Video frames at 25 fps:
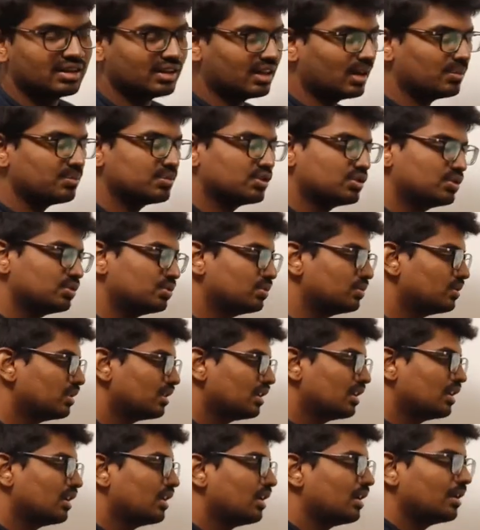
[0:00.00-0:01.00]
it comes
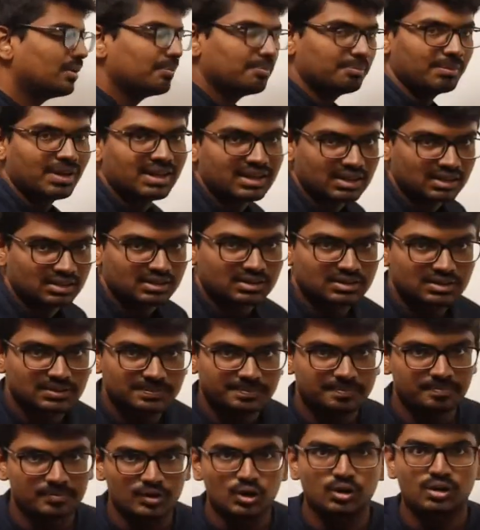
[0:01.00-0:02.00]
to
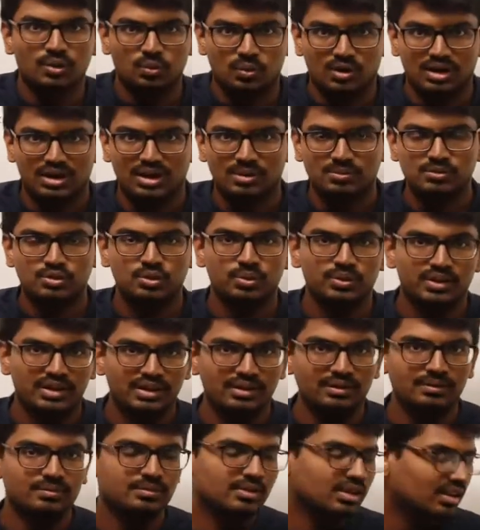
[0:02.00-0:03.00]
metals, okay, what I am
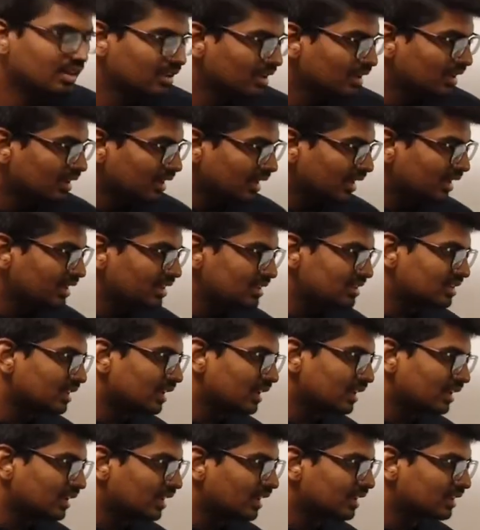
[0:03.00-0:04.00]
doing,
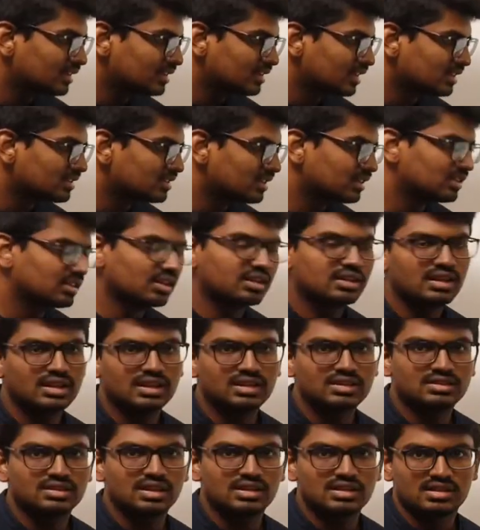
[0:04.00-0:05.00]
initially, let us consider 30
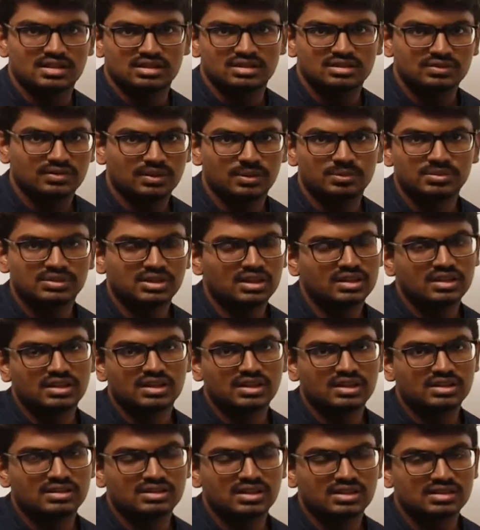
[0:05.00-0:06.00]
degrees Celsius. From 30
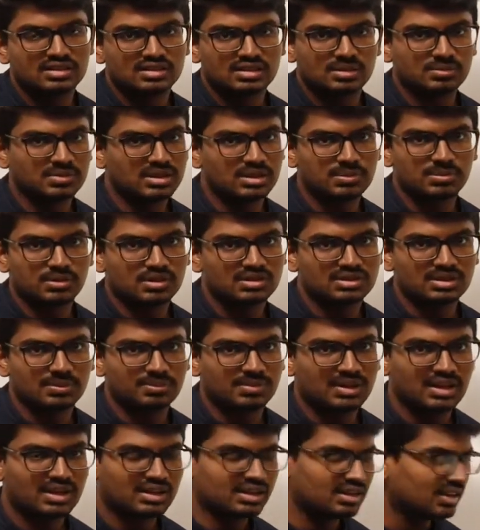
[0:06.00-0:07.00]
degrees Celsius, I am keep on
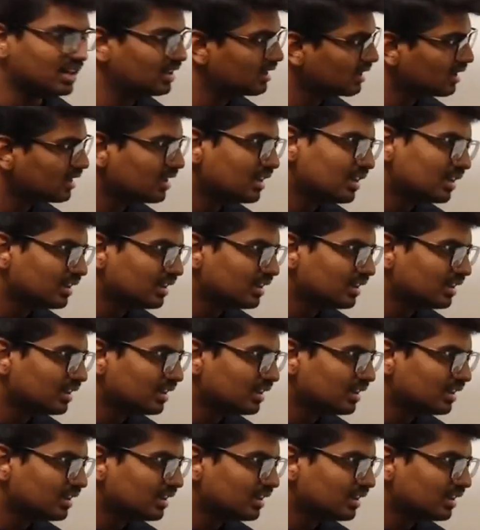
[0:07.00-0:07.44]
supplying heat.